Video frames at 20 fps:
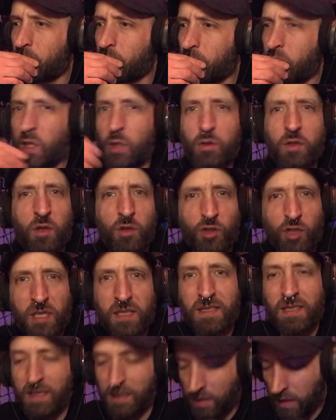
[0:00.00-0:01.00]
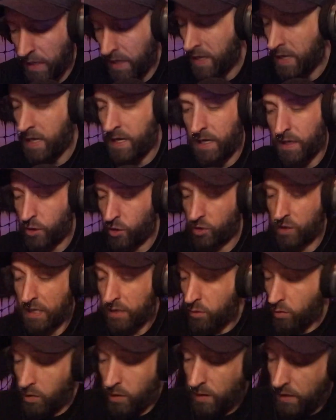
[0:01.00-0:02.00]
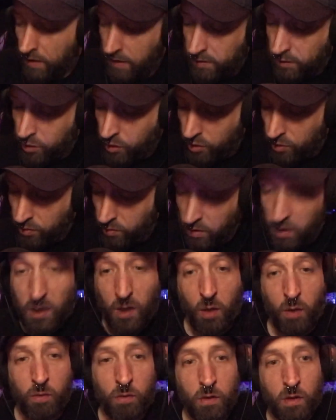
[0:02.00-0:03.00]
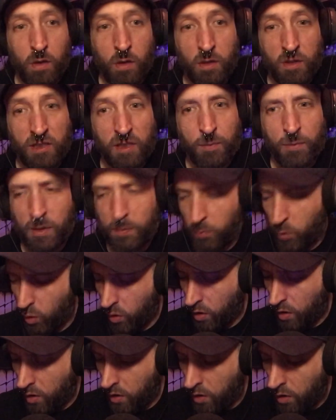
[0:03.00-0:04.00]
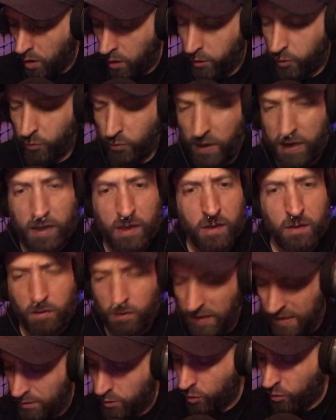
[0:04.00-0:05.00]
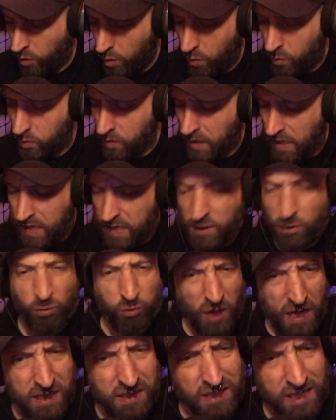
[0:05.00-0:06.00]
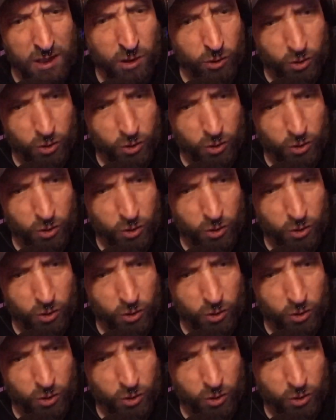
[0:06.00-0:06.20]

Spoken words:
Those are just the Then you can get into, you know, some of the more underrated, lesser known guys. Ra's al